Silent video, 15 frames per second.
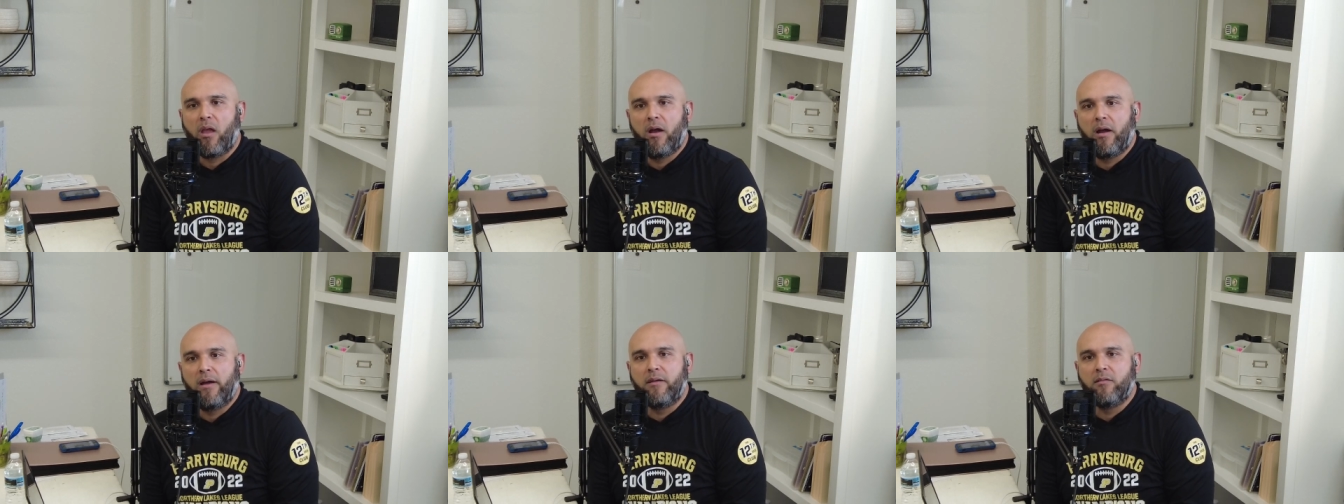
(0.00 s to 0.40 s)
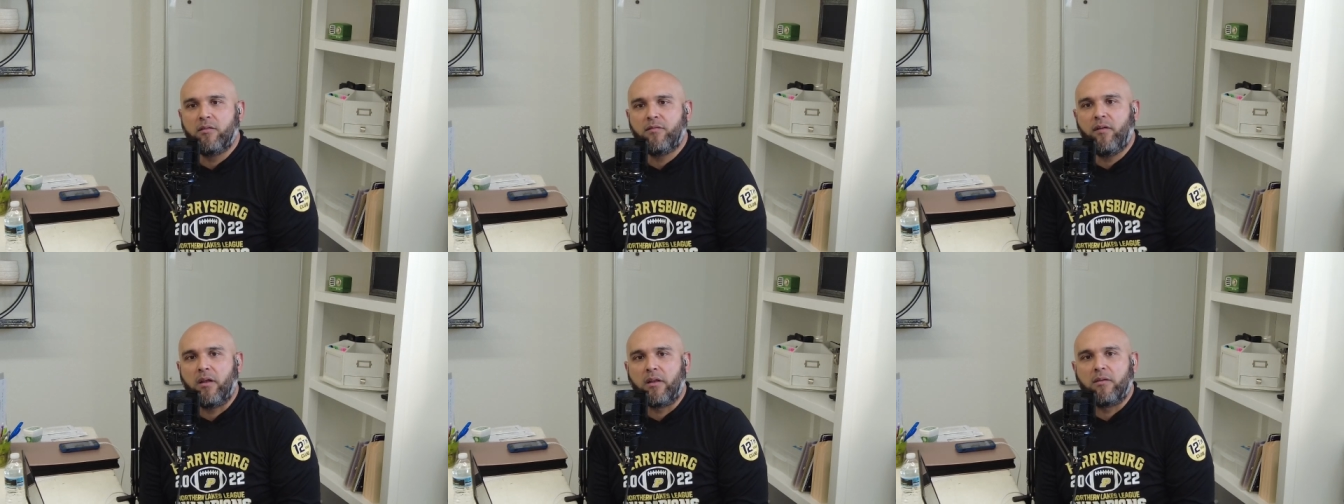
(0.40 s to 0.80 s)
Uh, it
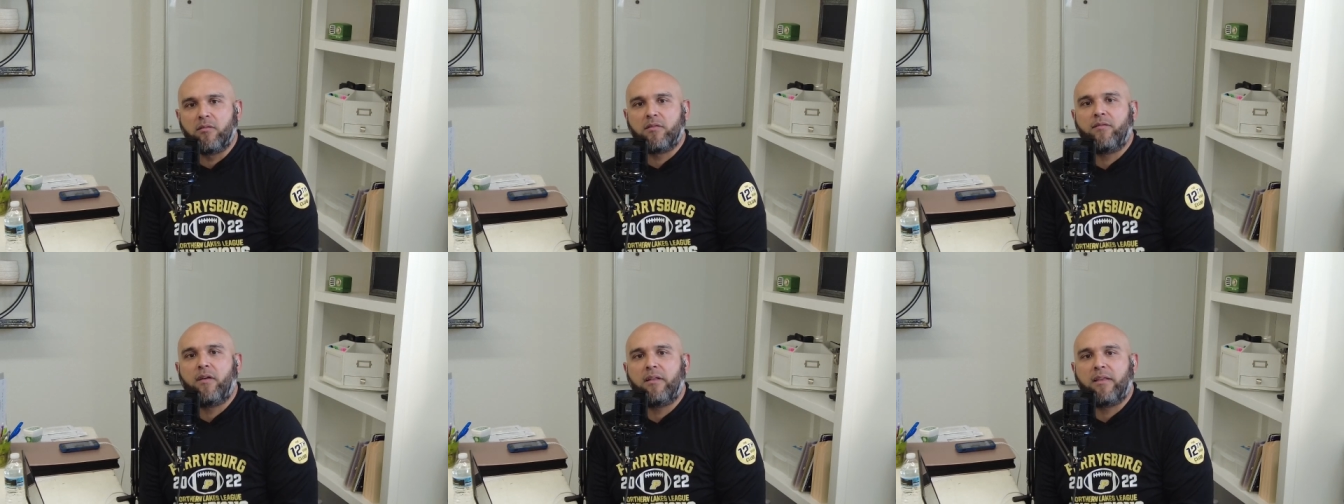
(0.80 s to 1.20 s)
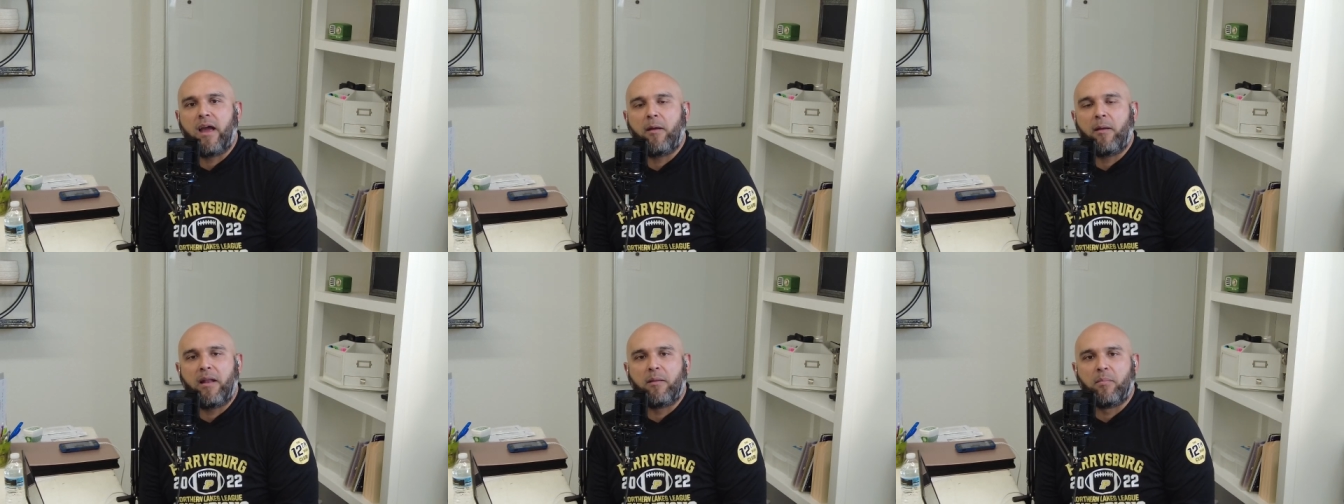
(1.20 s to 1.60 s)
was fun. It was a fun
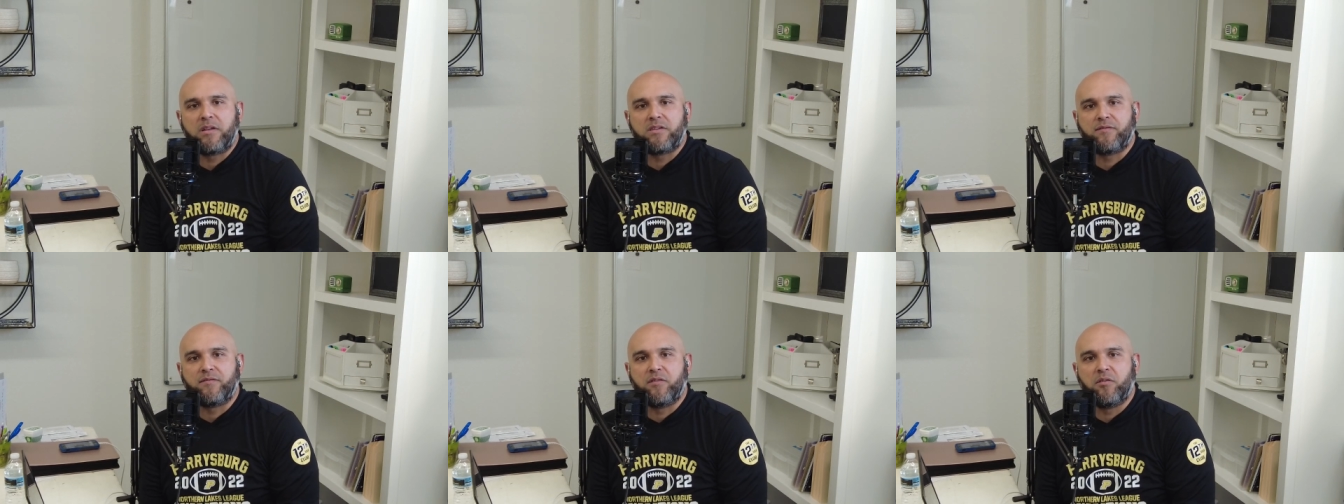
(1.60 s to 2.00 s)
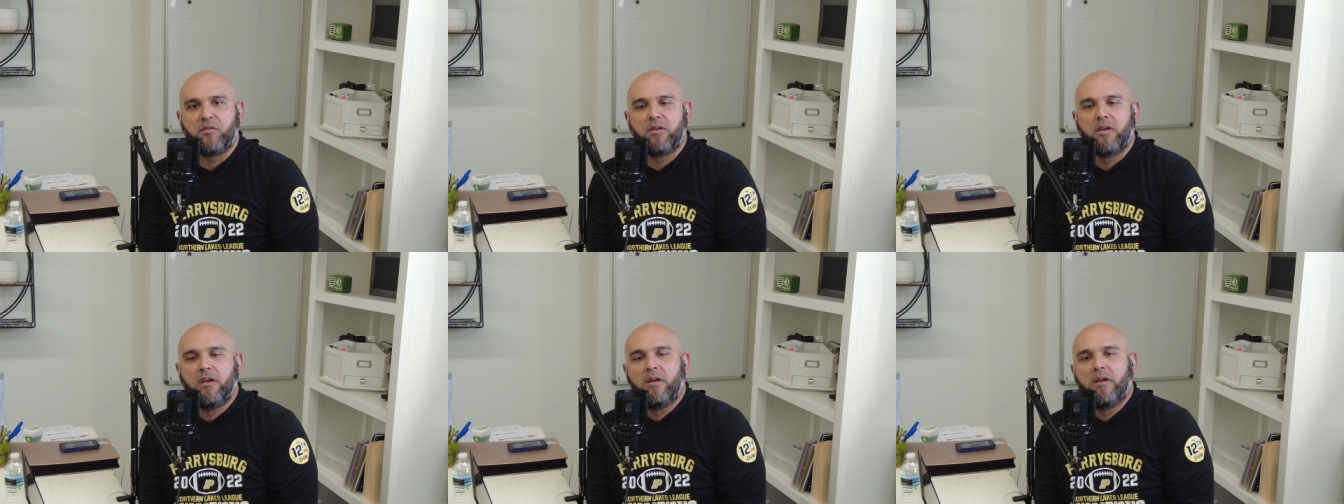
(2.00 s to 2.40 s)
time. Had a bunch of
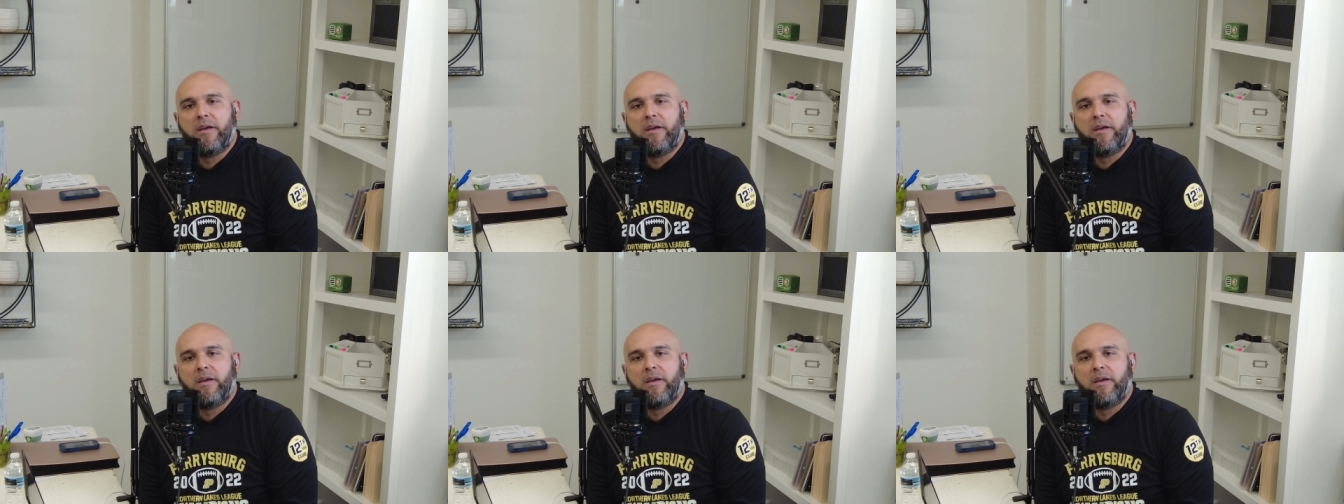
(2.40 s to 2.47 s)
food.